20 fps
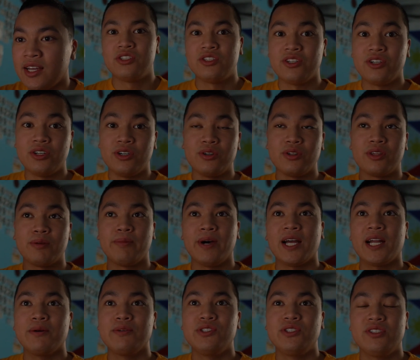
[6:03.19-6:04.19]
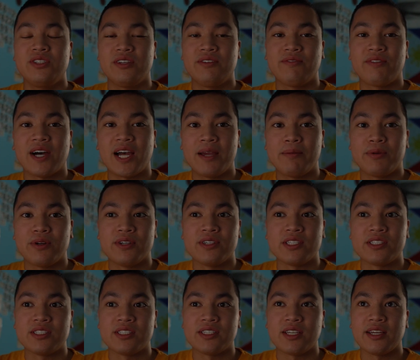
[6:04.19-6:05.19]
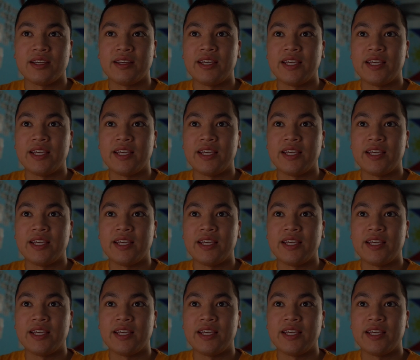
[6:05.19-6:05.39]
So the bot I was using, Vibrus,